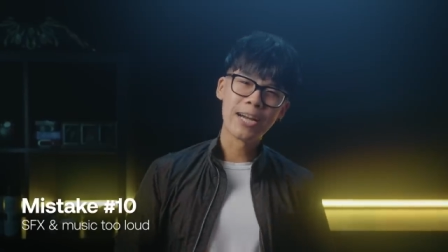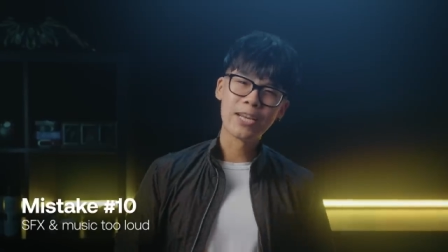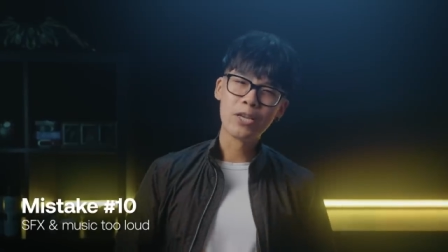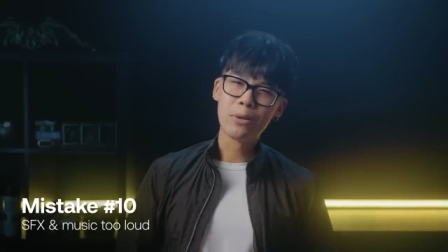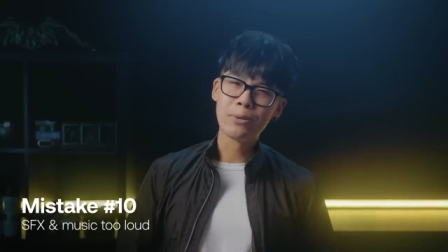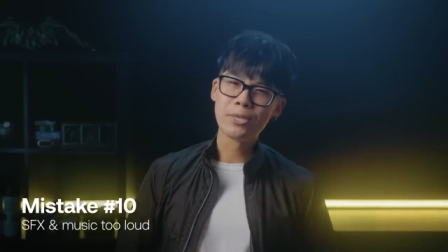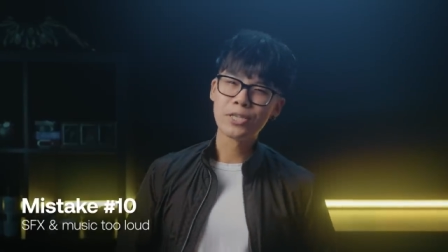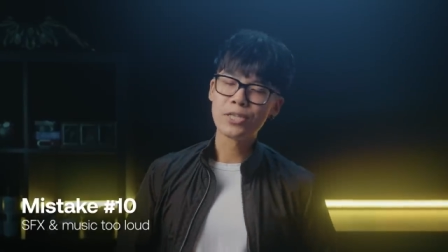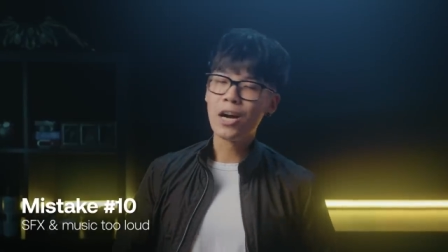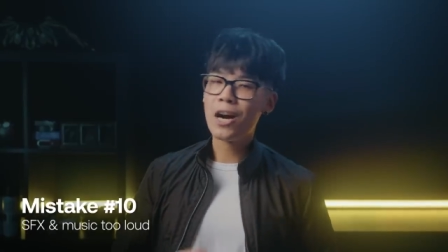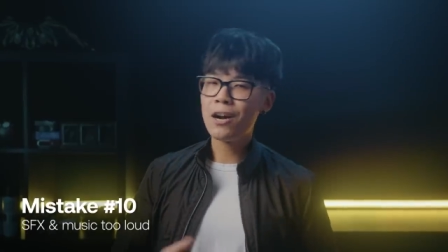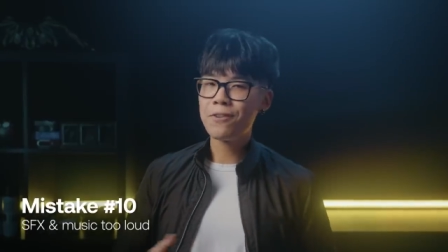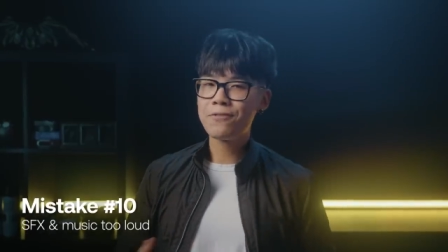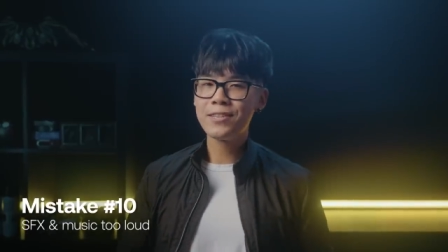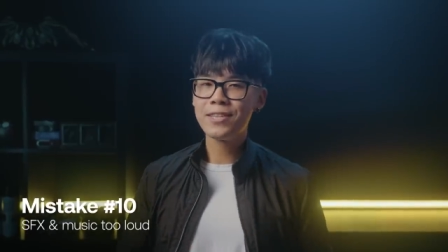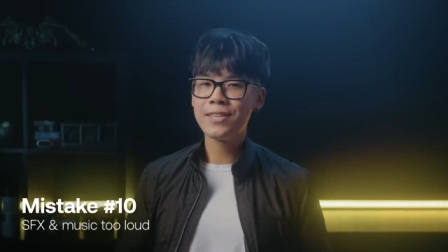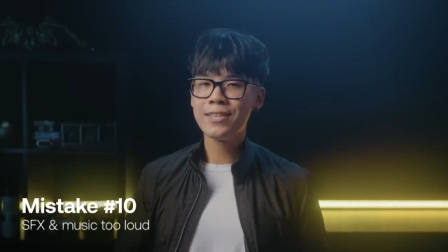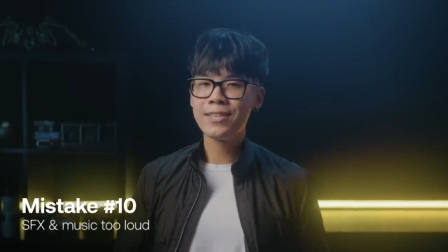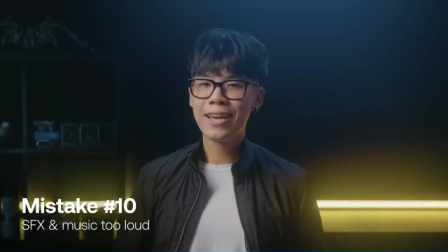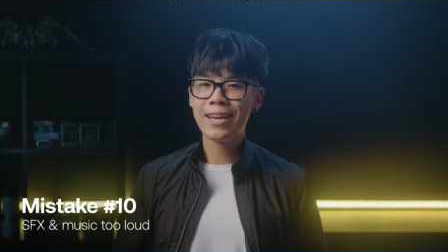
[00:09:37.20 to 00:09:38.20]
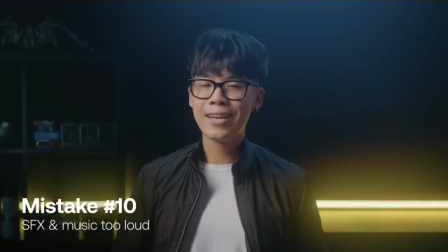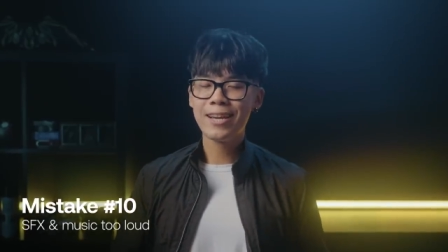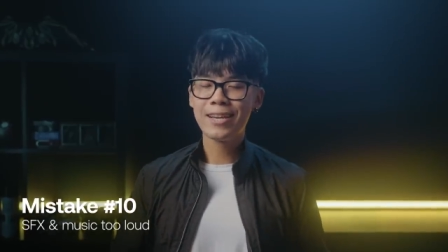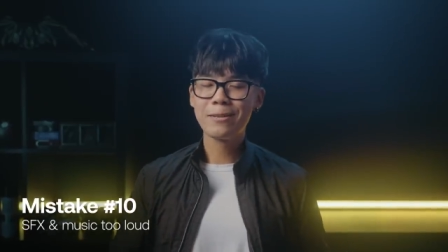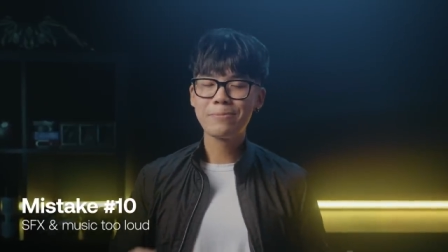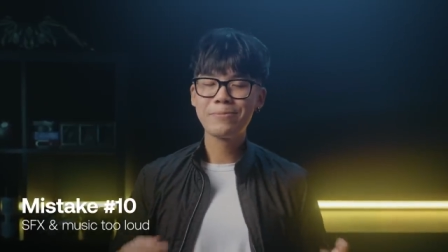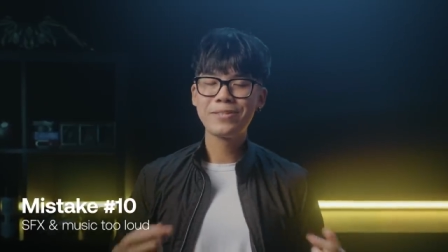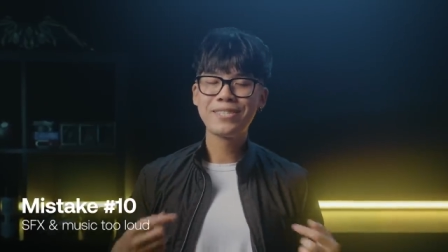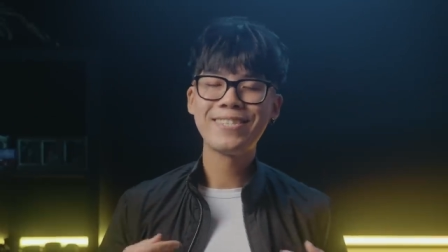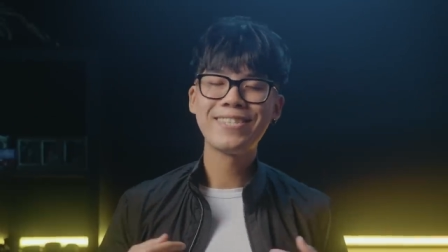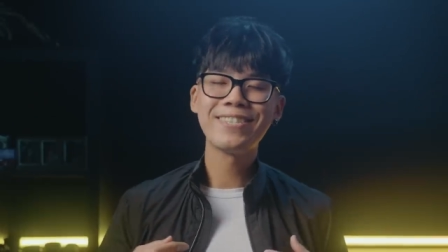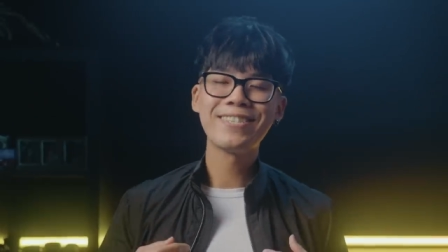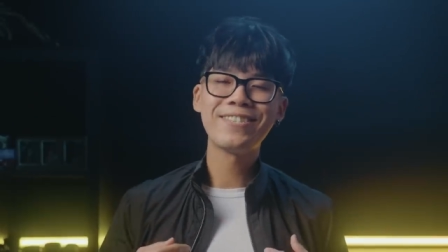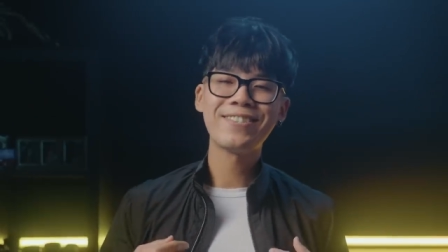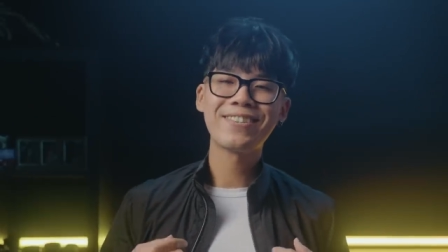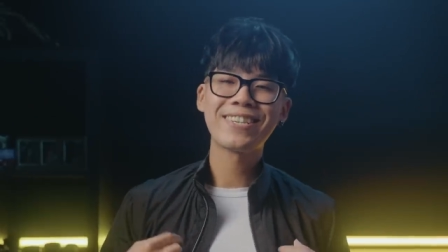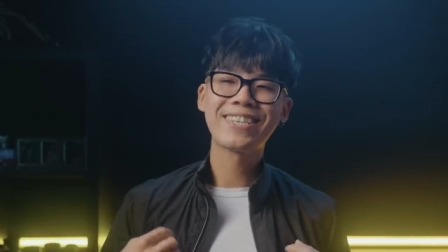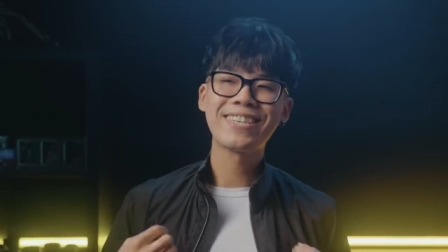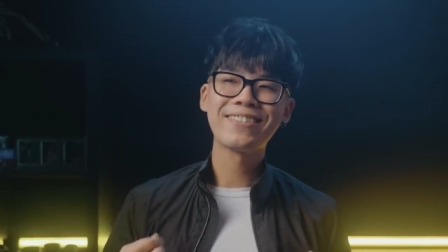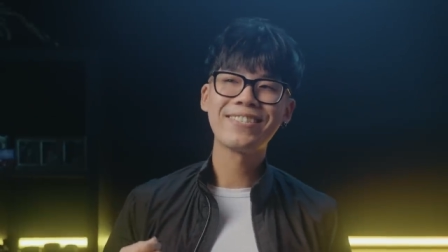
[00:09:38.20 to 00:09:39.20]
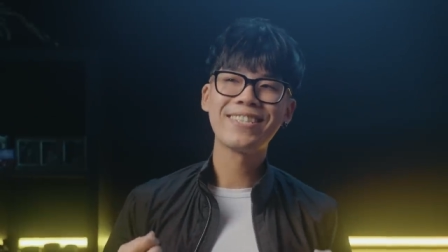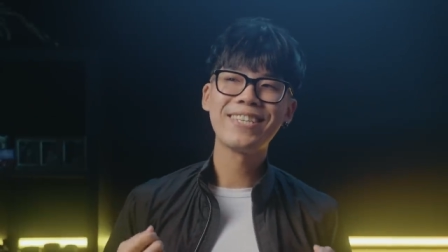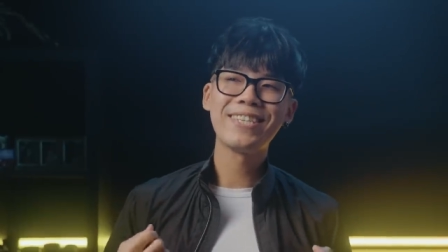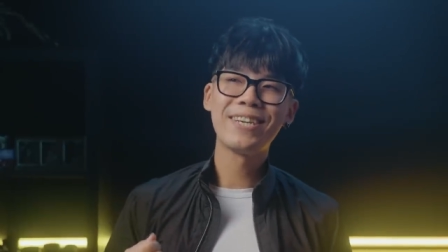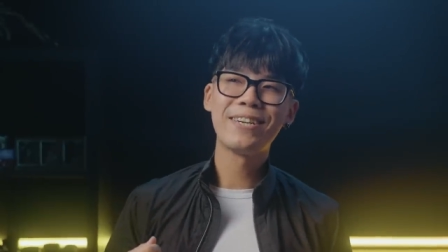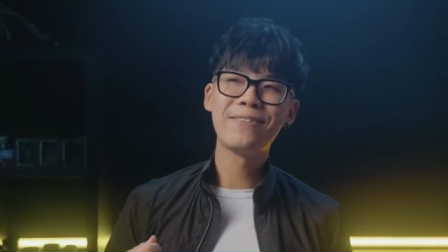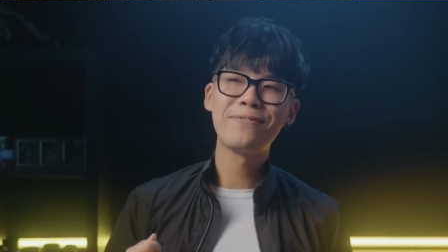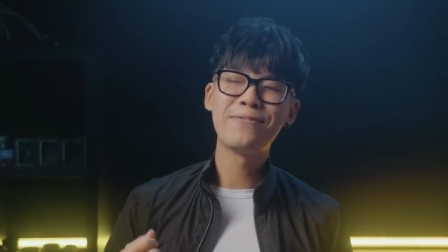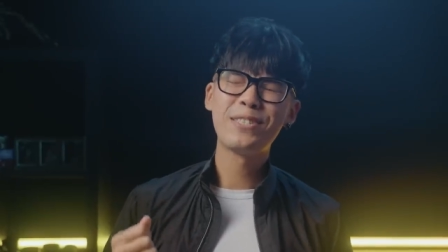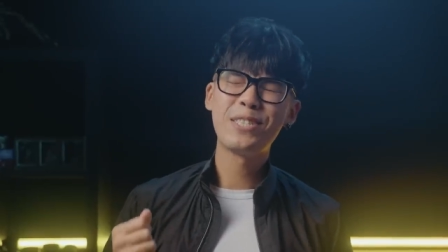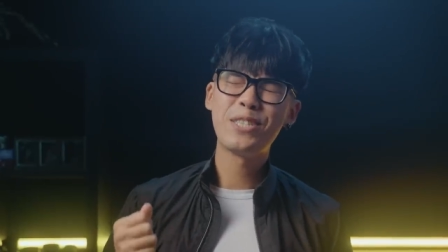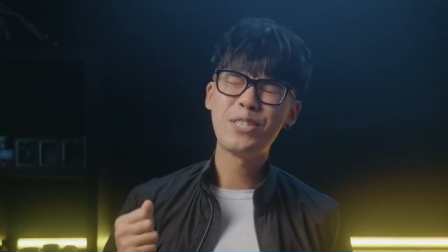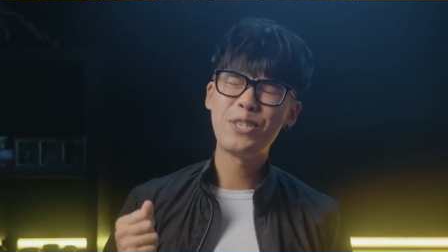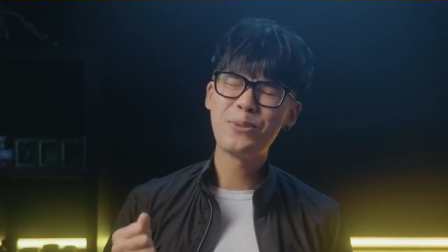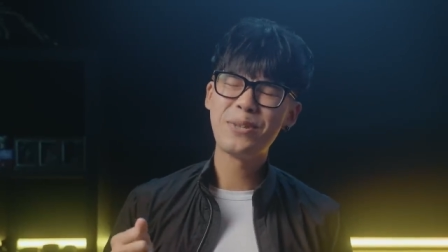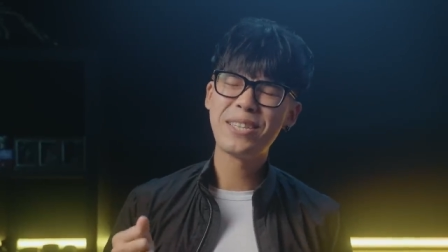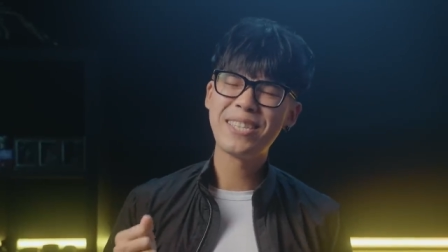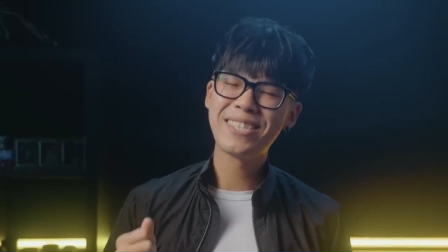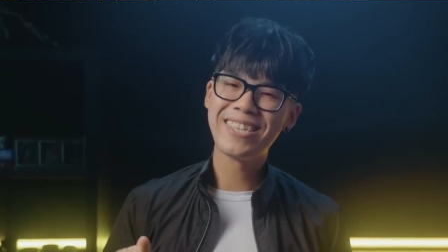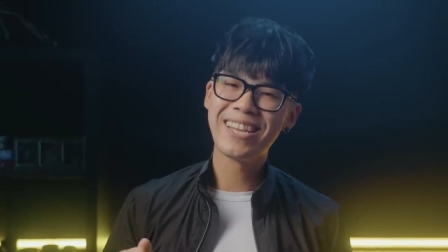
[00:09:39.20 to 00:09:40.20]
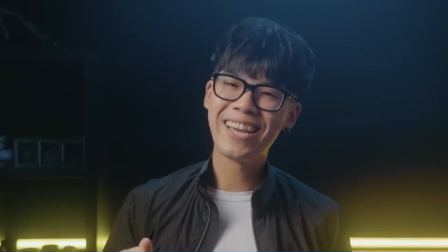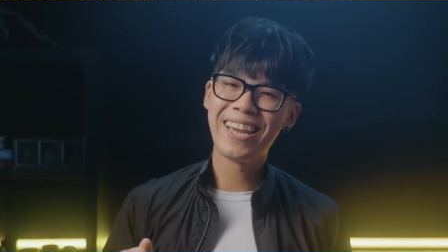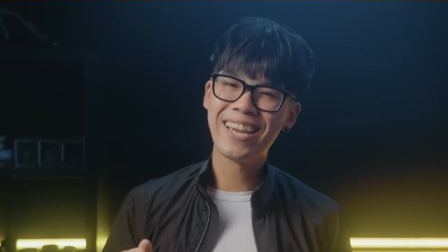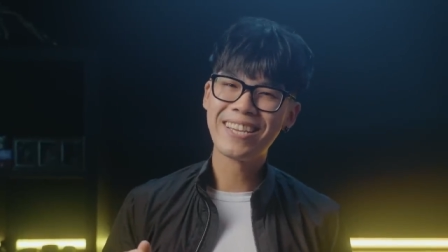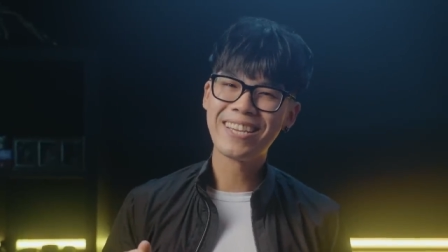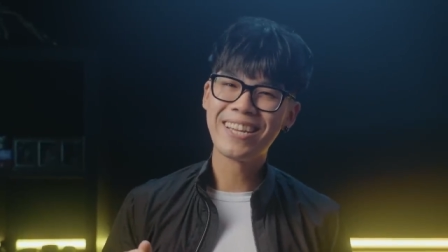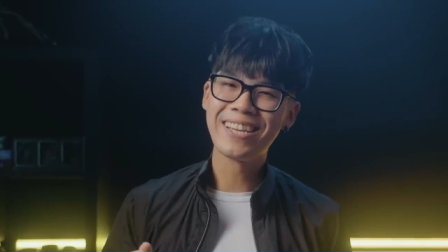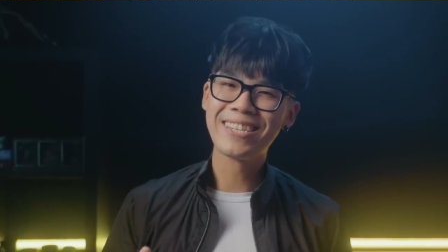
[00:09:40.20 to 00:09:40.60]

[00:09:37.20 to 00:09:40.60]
I notice often, and I am still guilty of to this day,